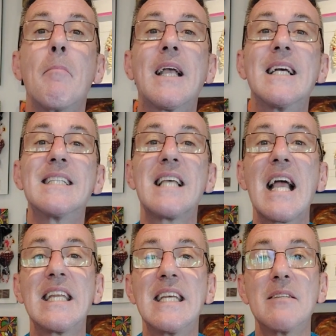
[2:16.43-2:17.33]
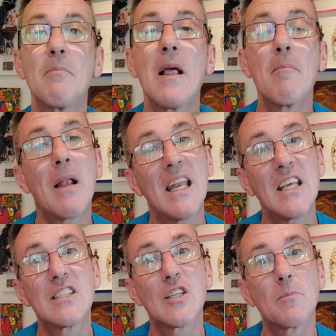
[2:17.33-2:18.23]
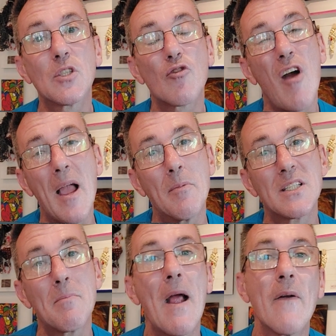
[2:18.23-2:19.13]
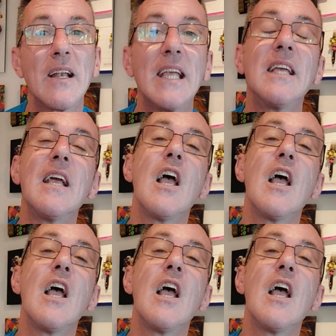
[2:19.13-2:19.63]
because I need plenty of subscribers apparently.